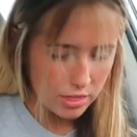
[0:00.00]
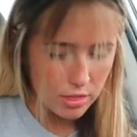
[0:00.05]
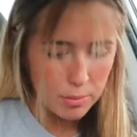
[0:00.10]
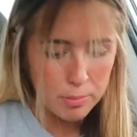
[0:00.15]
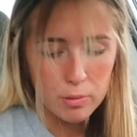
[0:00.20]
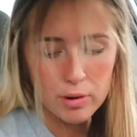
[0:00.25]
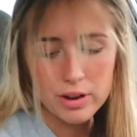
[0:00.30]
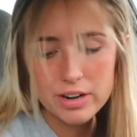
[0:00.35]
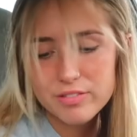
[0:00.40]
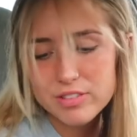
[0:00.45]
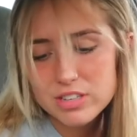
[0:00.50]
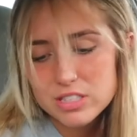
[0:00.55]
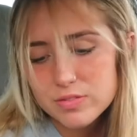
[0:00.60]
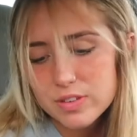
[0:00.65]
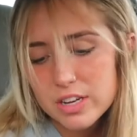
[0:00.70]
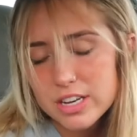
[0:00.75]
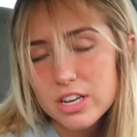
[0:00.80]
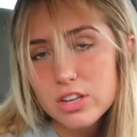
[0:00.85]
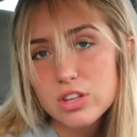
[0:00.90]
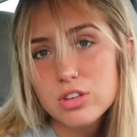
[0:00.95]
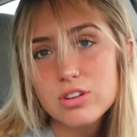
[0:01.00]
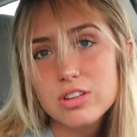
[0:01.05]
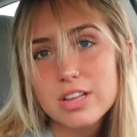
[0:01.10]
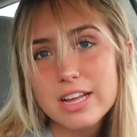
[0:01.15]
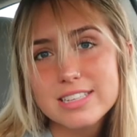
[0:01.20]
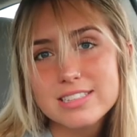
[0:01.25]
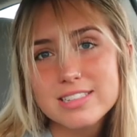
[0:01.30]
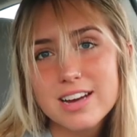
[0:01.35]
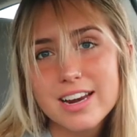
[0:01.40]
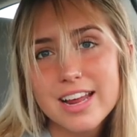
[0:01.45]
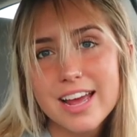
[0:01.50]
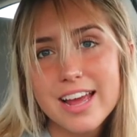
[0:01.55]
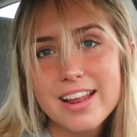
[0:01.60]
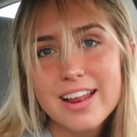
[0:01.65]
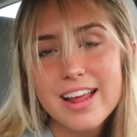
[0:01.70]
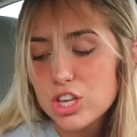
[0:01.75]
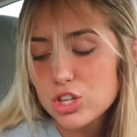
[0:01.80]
The point of this video, you clicked on it.